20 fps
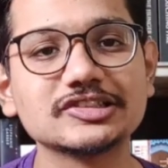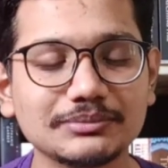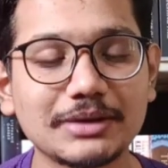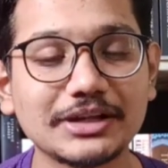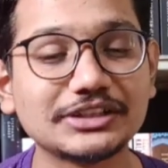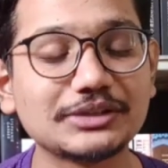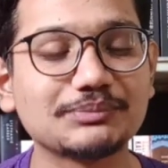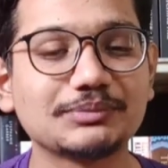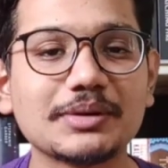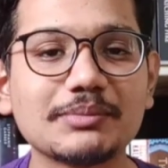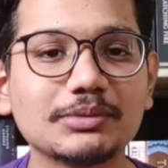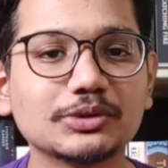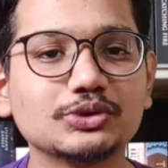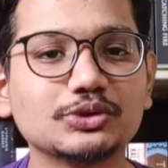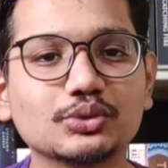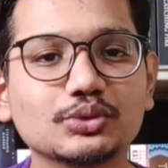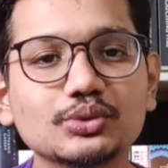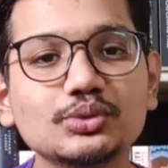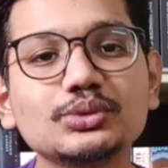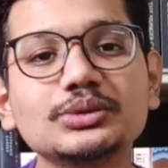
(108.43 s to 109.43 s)
My tip number two,
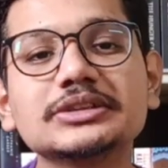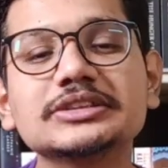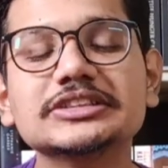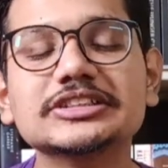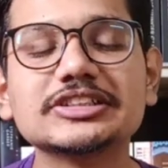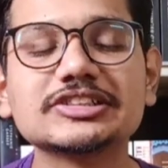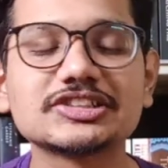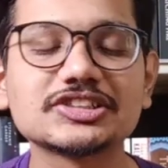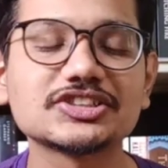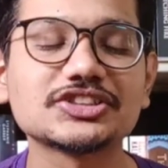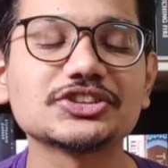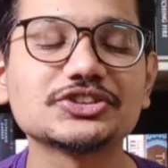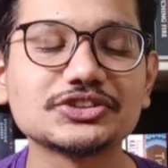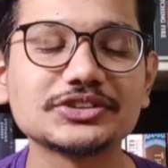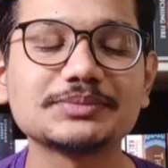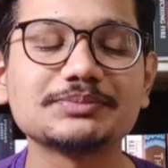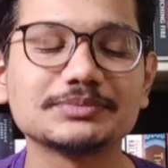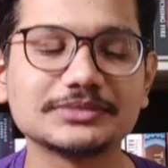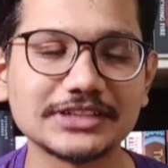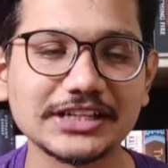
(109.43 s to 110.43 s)
this is a
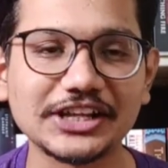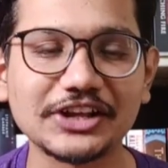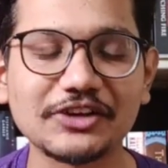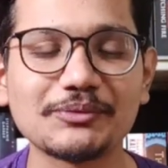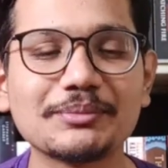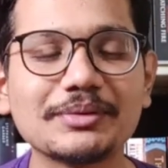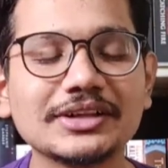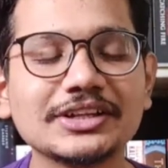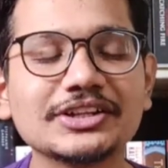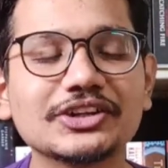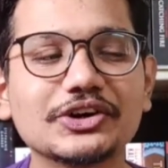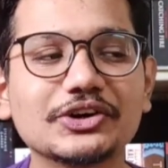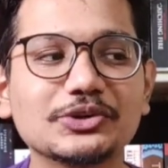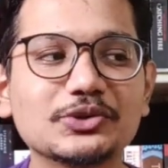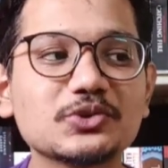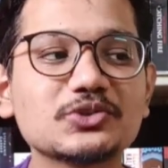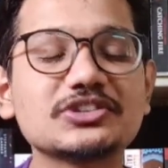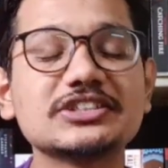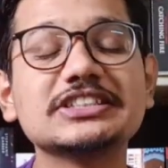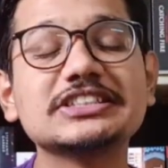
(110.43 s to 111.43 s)
tip that I have been
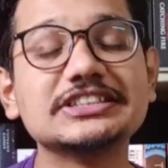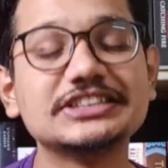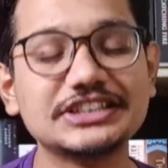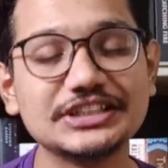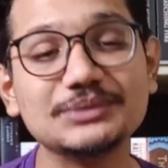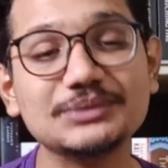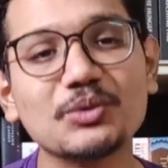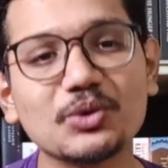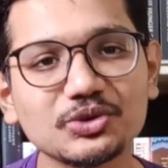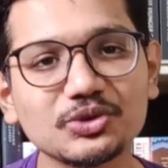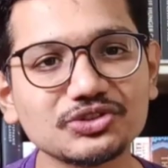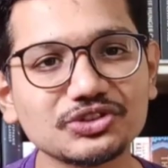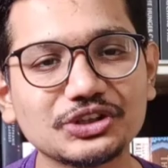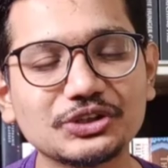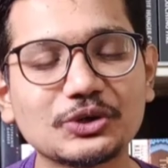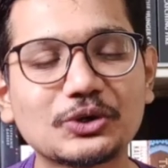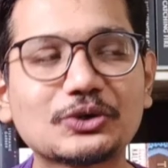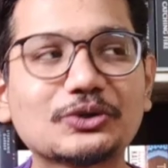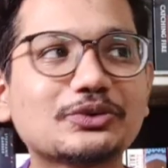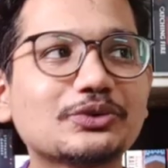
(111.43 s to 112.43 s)
using the most in
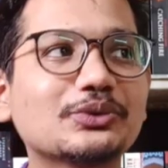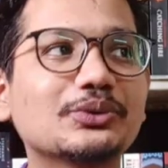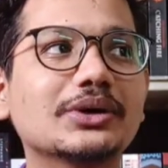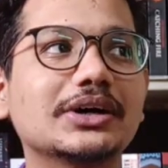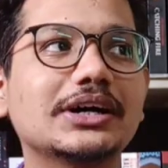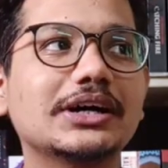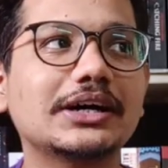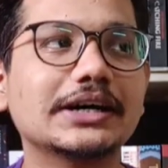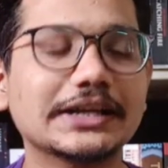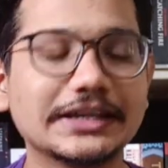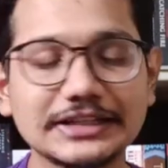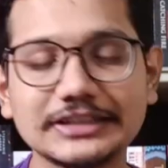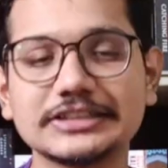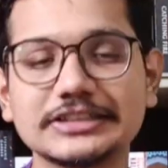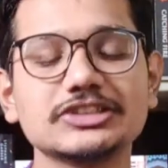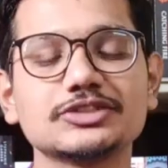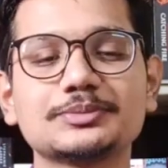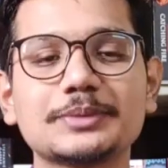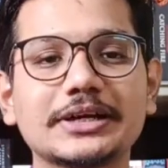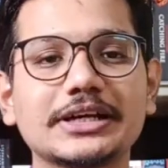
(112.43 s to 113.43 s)
order to uh,
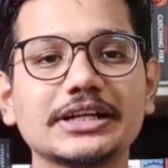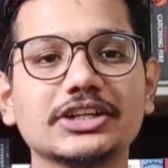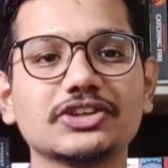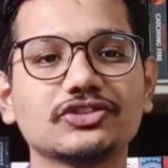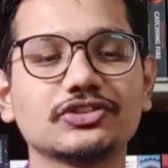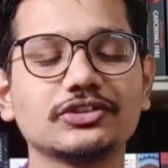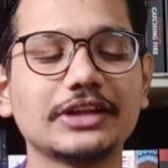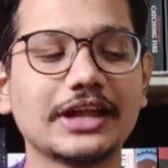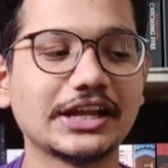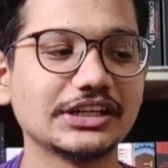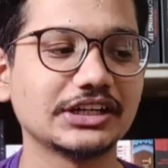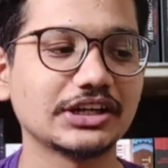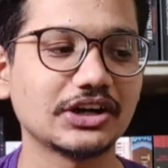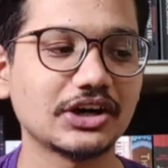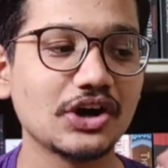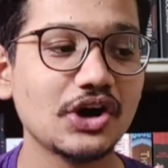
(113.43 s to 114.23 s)
increase my collection and uh,